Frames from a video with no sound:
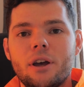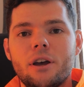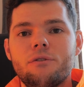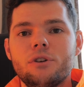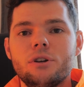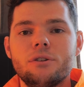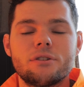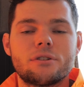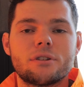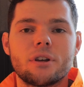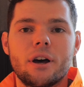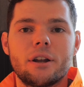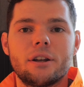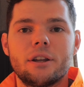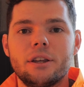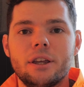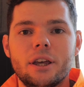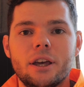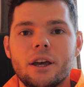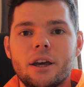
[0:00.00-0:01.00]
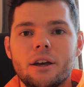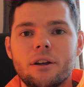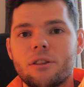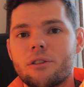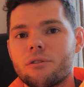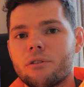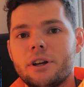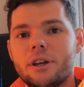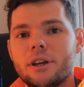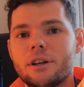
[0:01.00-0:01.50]
If you decide in a year,
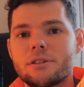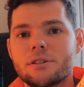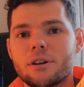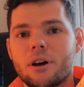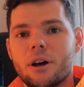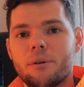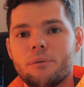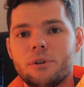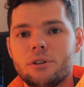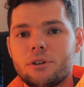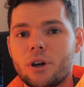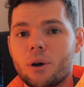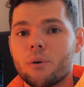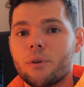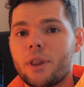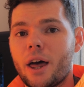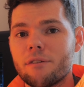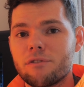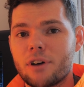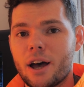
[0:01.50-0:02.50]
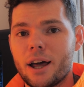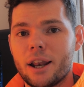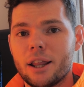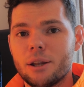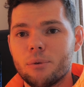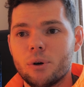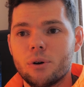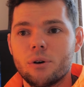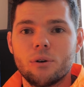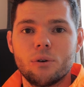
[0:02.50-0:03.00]
3 years time, you don't want that van
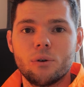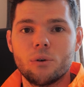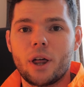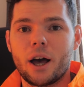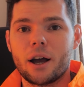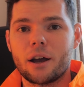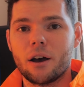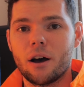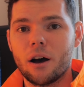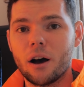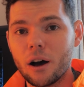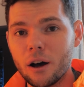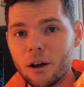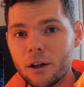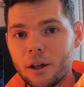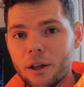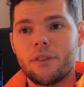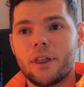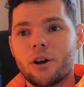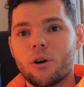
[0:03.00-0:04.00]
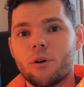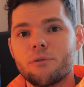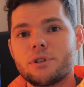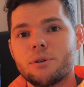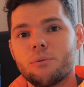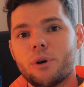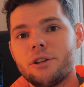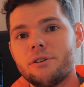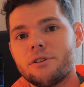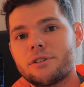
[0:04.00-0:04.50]
anymore or that car, then
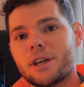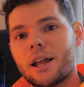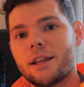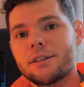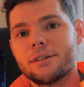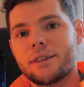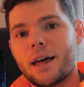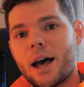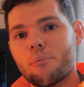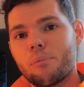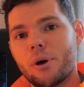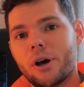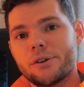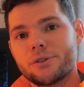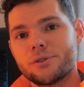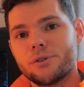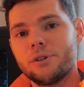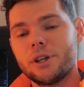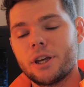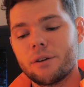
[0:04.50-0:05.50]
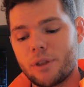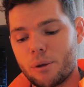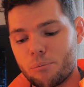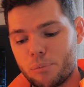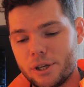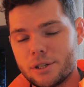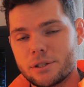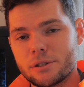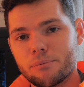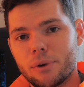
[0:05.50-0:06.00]
obviously when you sell it to that person, you can give them
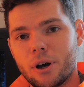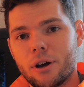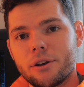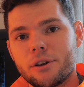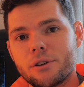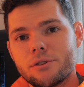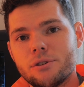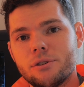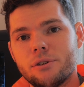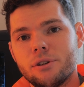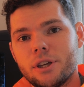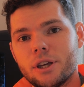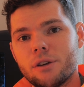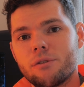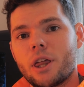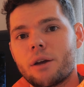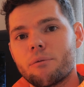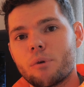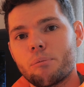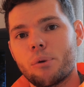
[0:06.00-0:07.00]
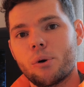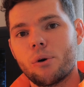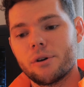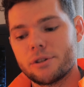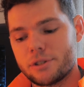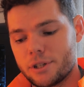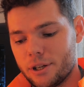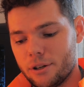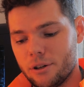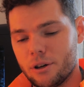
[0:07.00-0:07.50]
peace of mind because you can give them a report
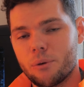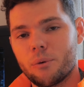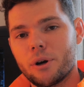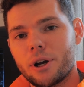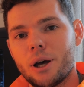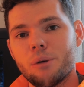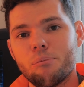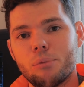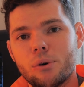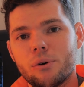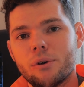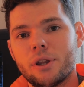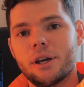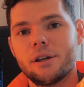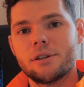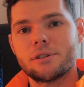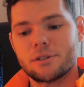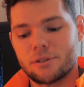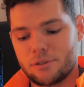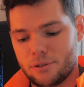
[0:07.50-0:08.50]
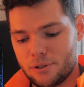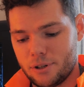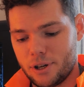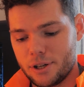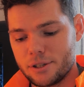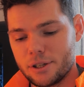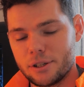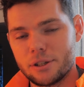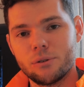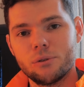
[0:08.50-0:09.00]
and say, look, when I bought this,
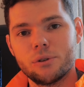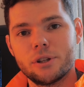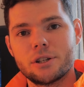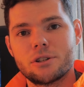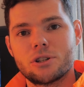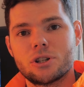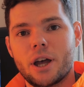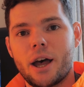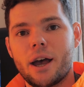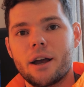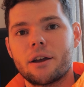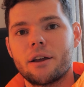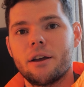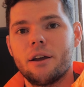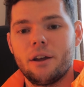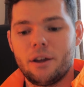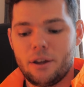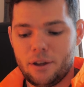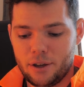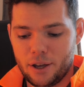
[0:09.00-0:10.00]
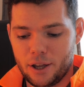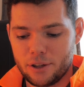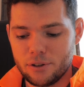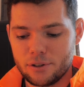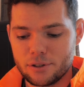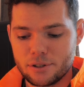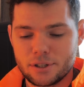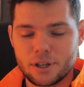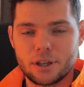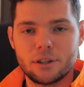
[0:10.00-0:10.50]
I did all this check and
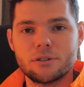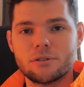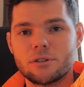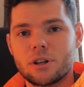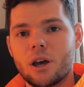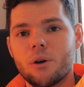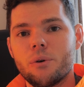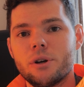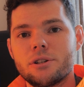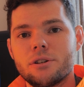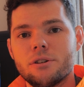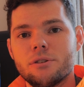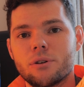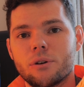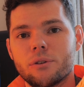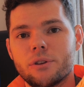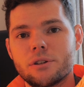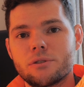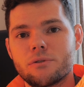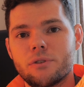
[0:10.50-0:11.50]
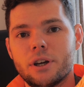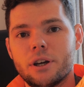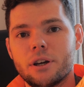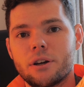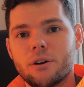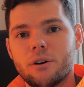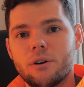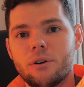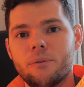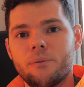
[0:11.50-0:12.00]
you can see there's no issues on this
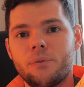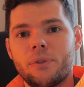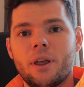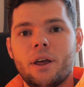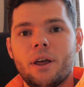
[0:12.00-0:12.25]
vehicle